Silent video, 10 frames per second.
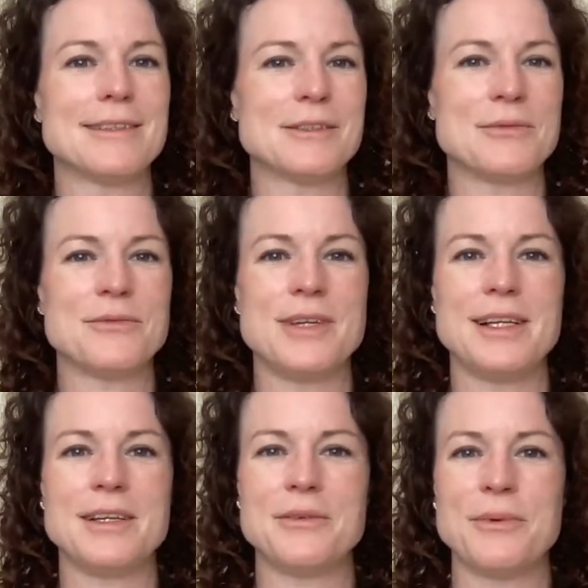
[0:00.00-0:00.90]
it's a
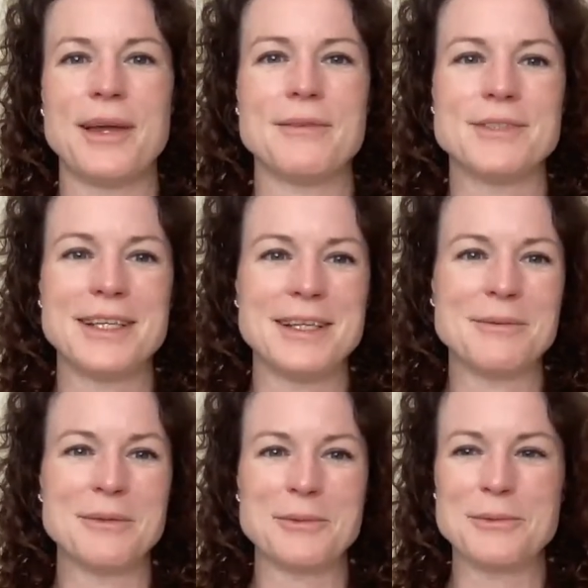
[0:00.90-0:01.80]
really good way of dealing
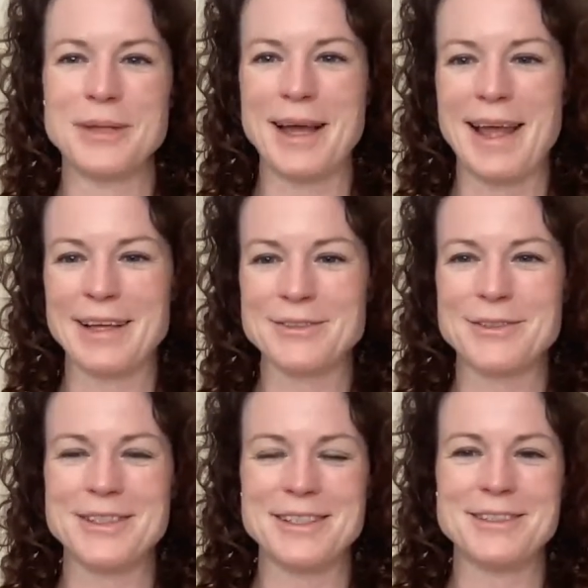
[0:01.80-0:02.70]
with all that
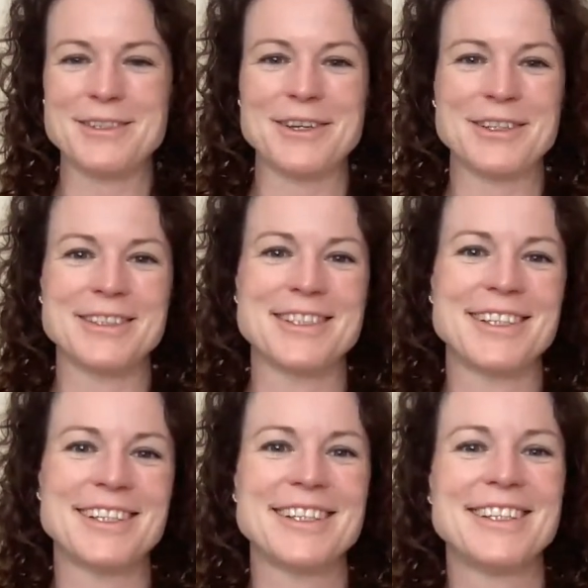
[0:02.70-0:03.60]
extra discharge.
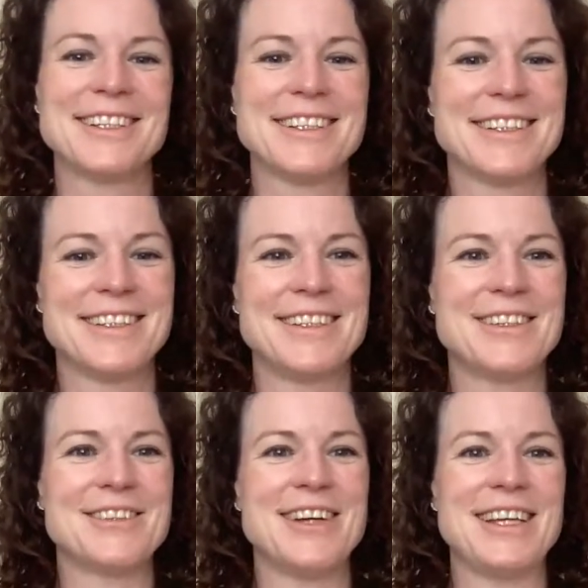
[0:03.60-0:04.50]

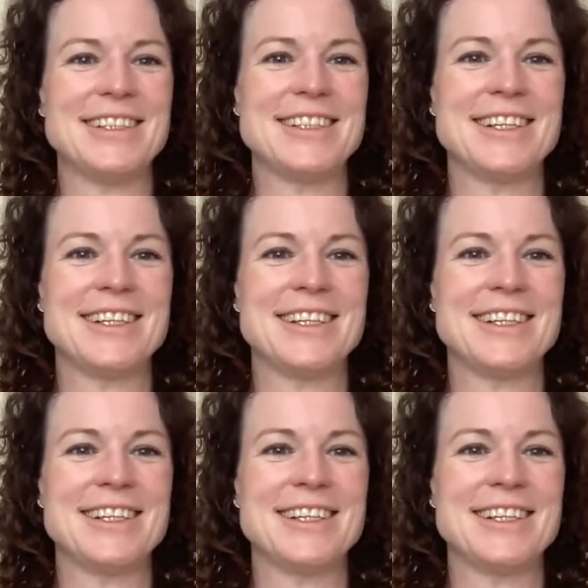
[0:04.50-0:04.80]
All right.